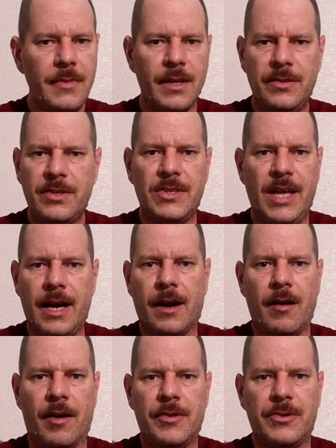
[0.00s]
This is not a
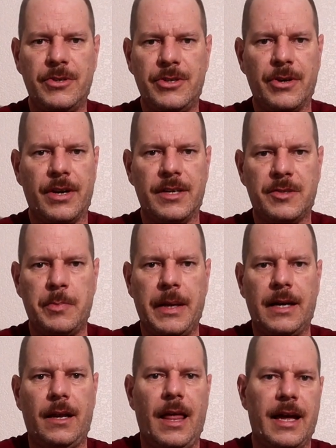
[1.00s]
cartridge you're going to
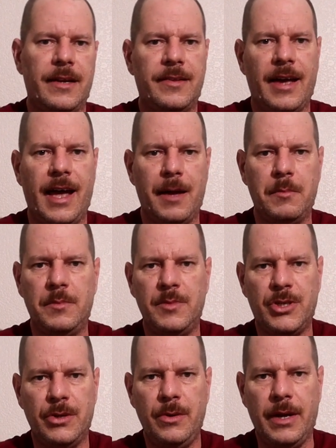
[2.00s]
spend a lot of time
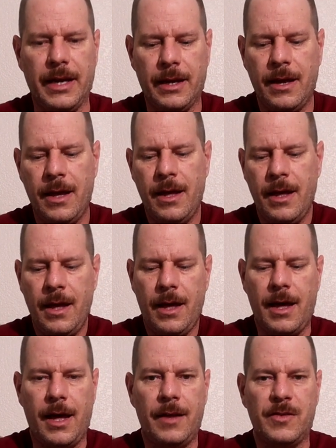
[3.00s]
shooting.
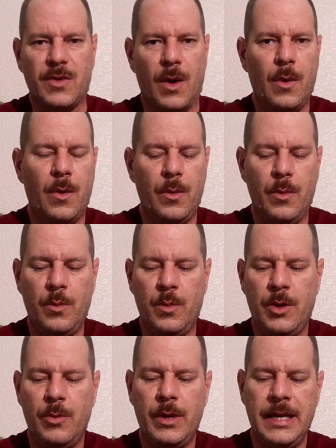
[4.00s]
So
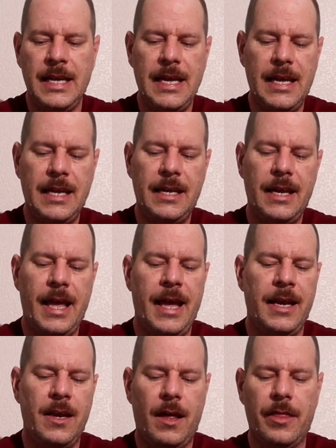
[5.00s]
you would need
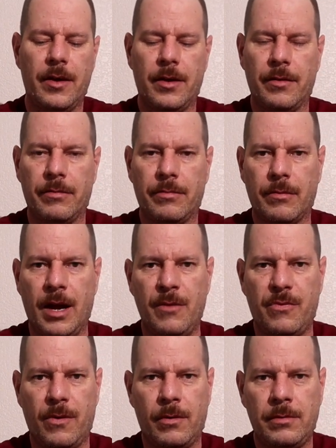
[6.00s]
another
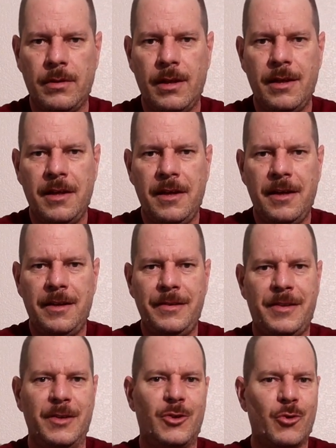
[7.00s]
rifle
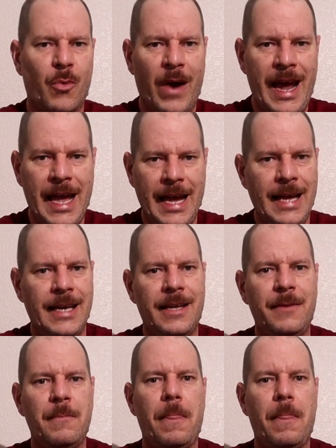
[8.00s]
to train